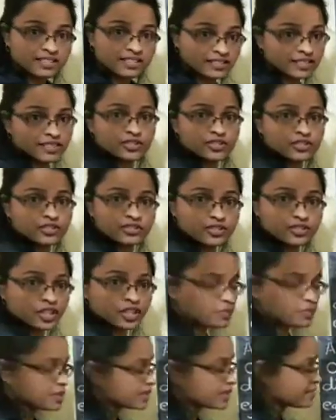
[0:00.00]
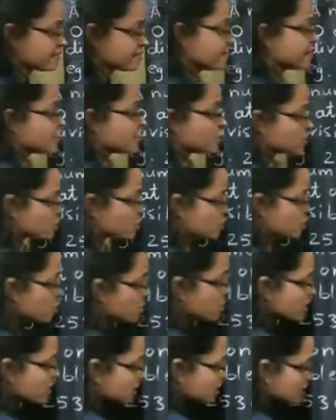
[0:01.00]
0 is not present. So
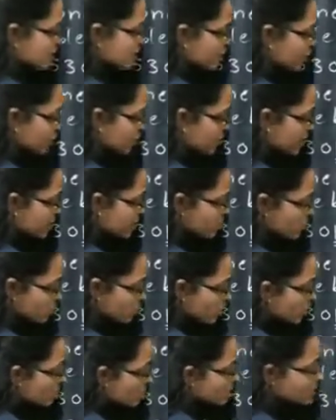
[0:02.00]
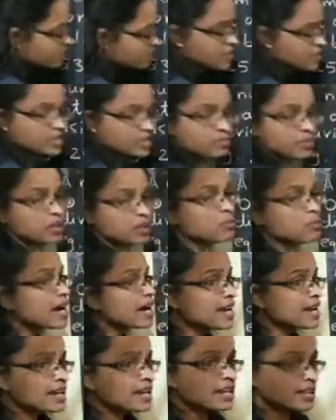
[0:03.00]
this number is not divisible by
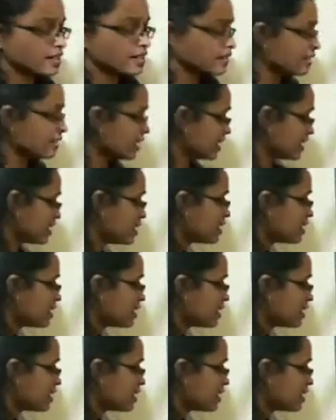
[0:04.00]
10.